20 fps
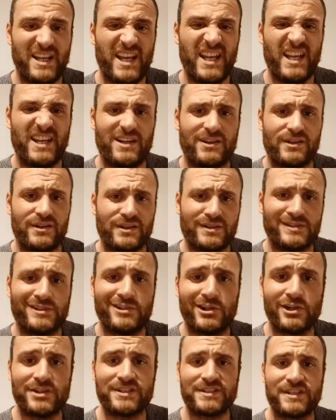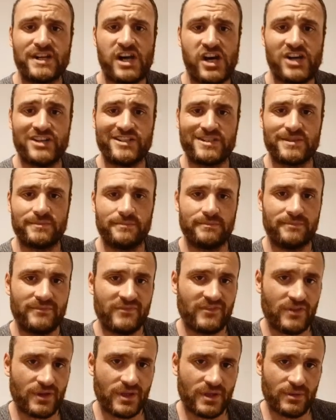inner gut condom
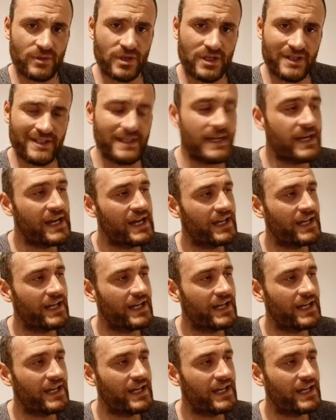for all the world.